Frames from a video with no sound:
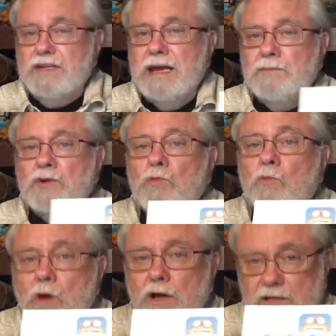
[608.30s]
named
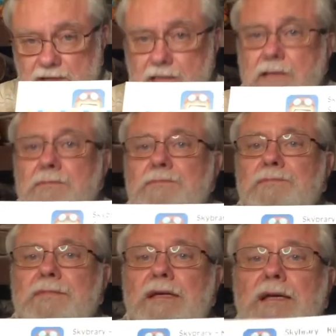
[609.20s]
Wally.
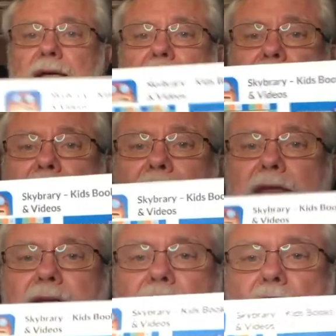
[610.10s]

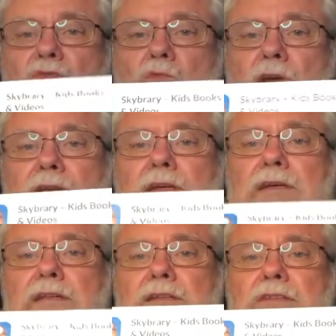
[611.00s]
And here's one
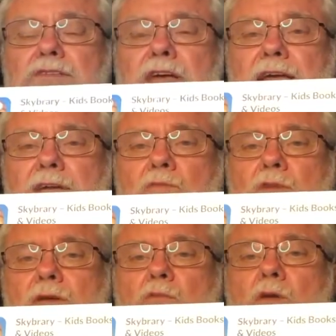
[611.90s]
that's kind of
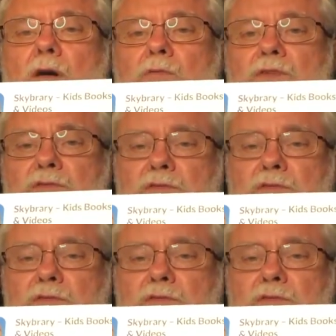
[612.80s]
what a walrus